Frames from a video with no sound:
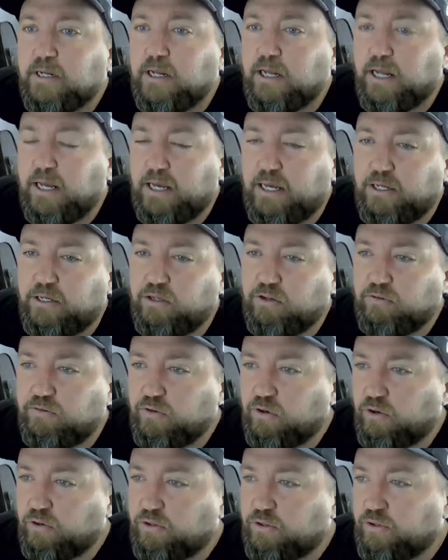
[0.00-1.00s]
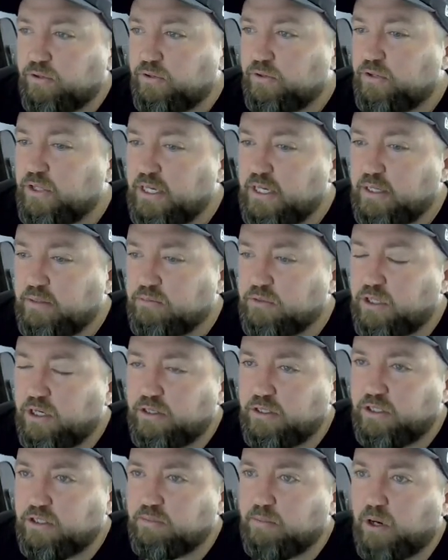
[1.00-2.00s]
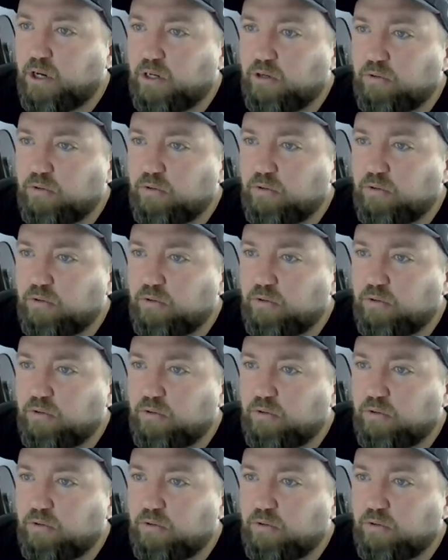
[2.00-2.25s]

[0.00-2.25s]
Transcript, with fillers: and you've got theme. Now this might look